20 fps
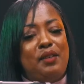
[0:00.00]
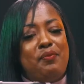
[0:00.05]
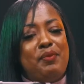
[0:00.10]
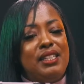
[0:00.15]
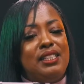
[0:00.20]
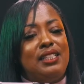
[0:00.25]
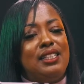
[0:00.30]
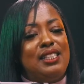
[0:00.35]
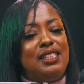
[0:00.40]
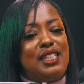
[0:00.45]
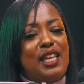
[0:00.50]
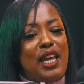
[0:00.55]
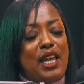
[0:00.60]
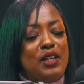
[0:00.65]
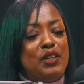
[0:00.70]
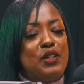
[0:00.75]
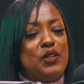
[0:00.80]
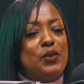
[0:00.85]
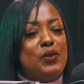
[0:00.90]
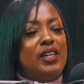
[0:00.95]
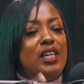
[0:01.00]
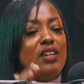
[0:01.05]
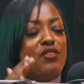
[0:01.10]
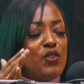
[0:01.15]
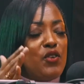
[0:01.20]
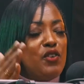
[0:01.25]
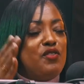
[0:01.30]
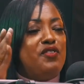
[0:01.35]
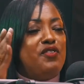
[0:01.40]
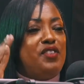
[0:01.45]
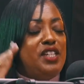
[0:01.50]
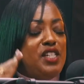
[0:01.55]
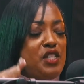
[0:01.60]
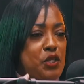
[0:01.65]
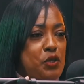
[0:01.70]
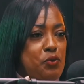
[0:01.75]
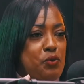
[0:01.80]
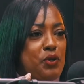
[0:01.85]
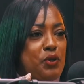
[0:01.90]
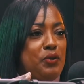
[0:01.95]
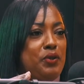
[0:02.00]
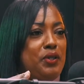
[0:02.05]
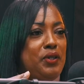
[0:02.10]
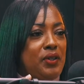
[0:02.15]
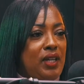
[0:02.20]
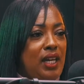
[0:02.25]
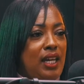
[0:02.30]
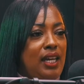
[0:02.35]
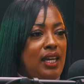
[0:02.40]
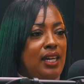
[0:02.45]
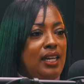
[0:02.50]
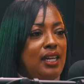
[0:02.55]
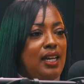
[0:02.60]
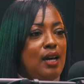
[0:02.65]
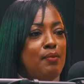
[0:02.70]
let me just take you and give you a visual, okay?